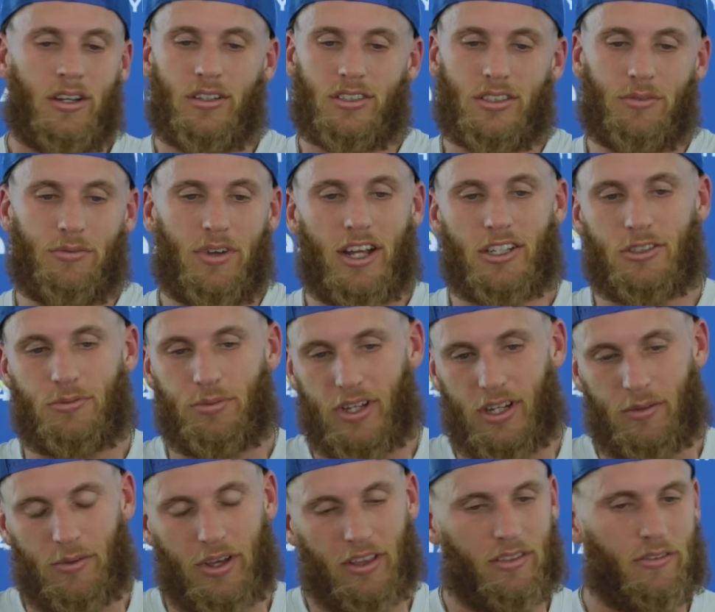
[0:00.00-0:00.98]
Some guys
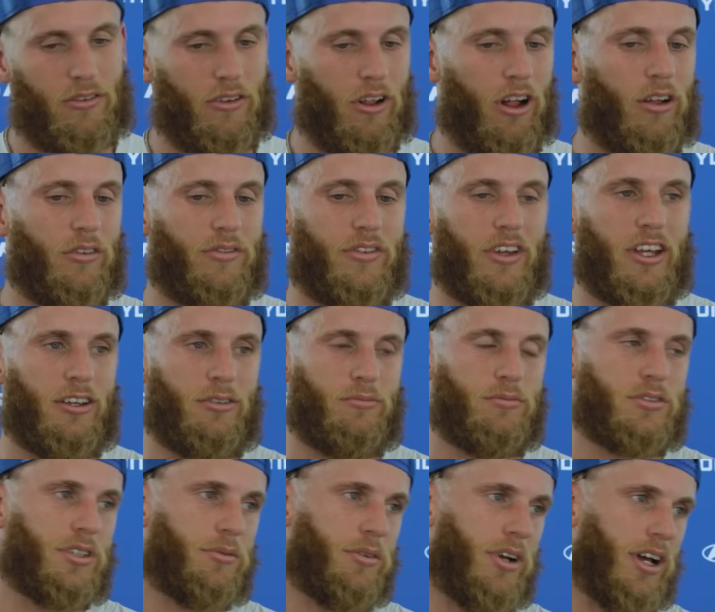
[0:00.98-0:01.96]
play to make the Hall of
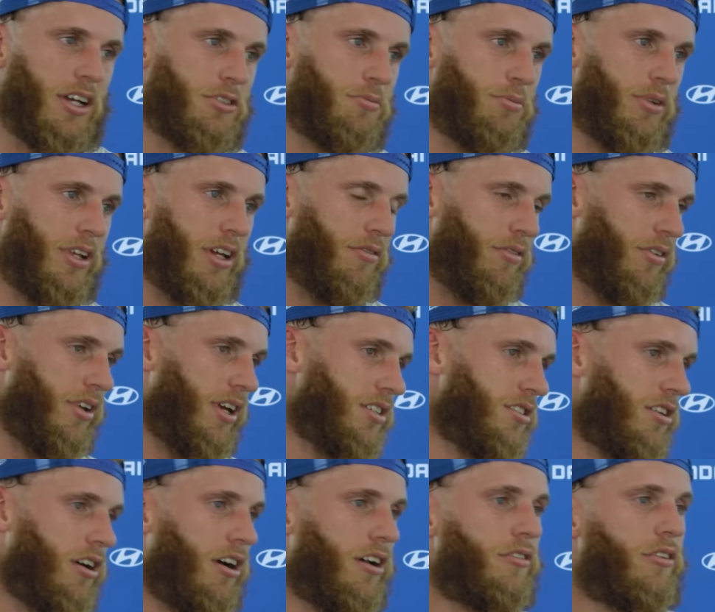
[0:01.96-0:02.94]
Fame. Some guys play for the
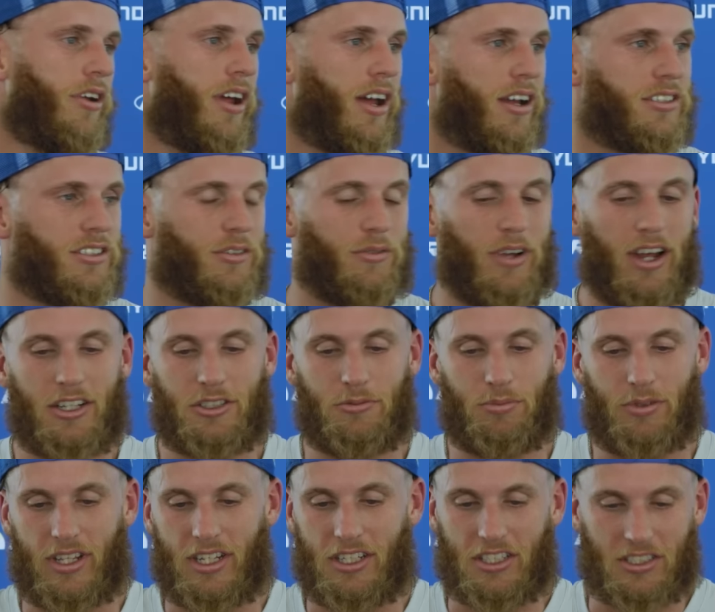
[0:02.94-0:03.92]
next contract. Some guys
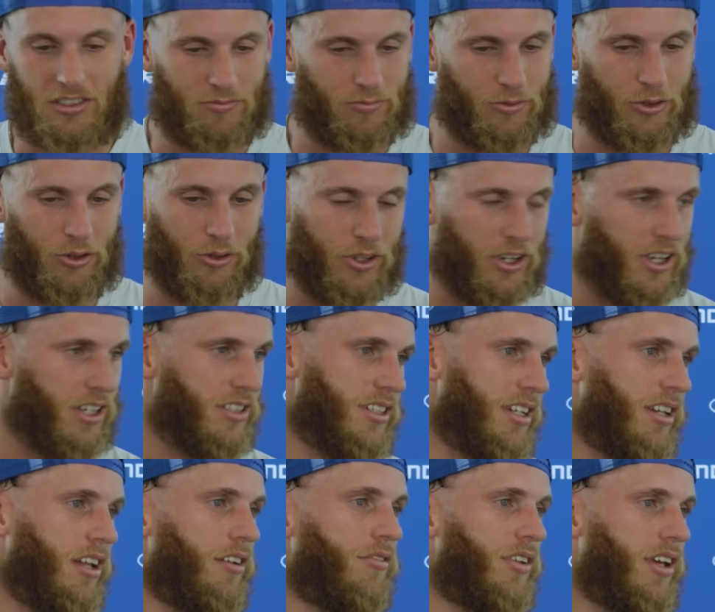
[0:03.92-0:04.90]
play just truly because
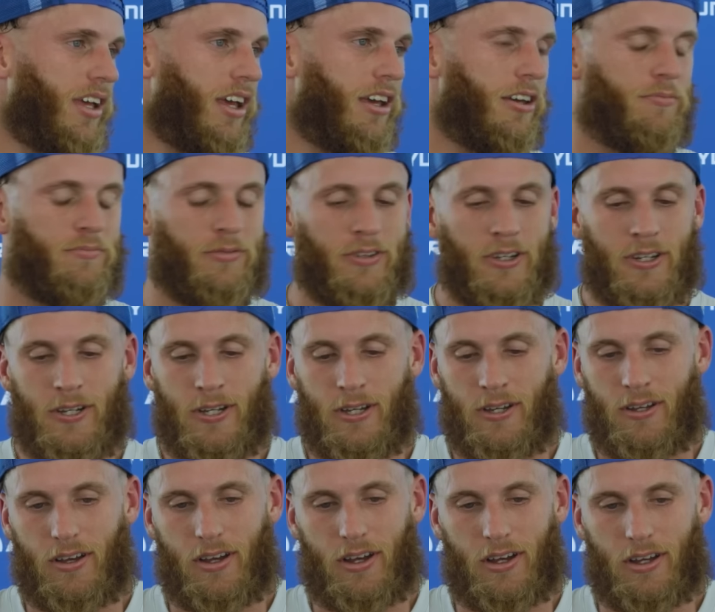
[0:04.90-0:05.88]
they love the game.
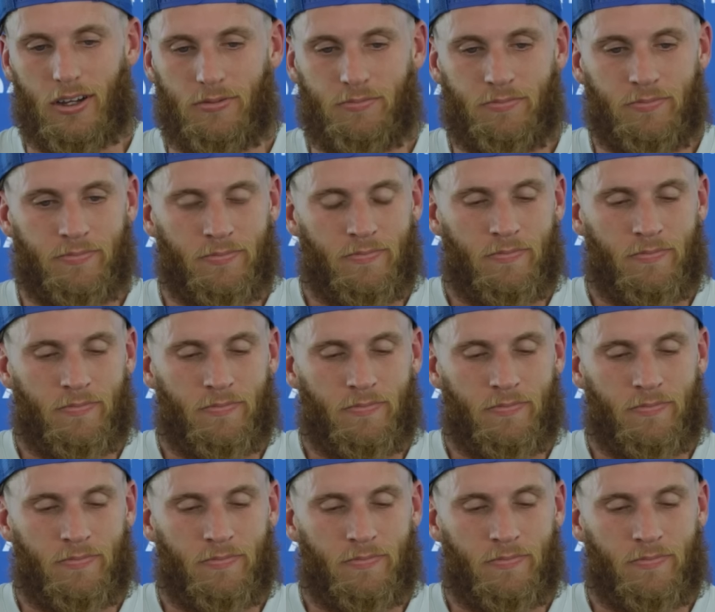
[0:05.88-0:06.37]
And,